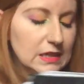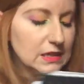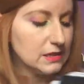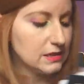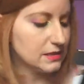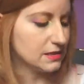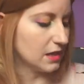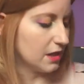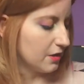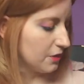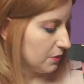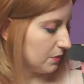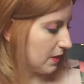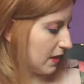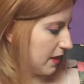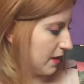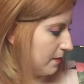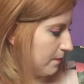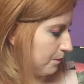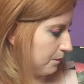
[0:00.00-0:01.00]
So
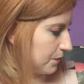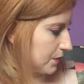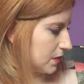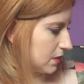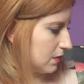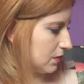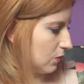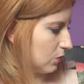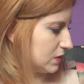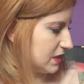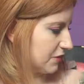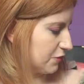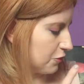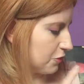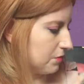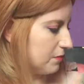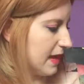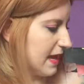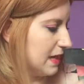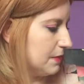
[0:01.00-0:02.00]
or
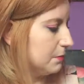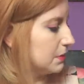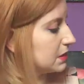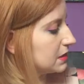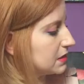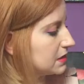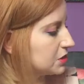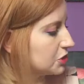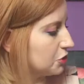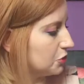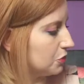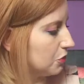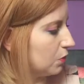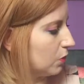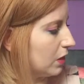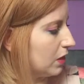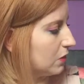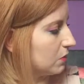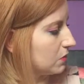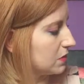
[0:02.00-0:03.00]
different elements to the
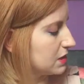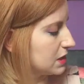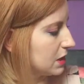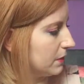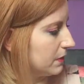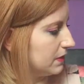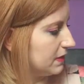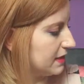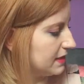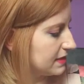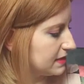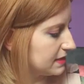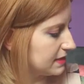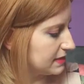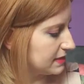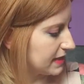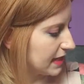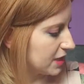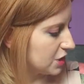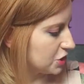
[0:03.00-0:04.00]
world. So in this
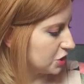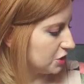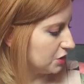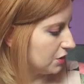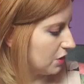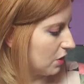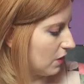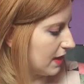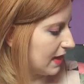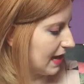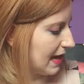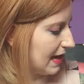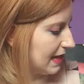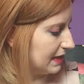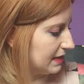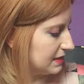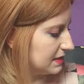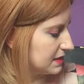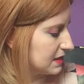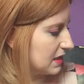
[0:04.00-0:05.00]
section I
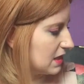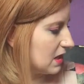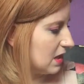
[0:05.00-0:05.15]
had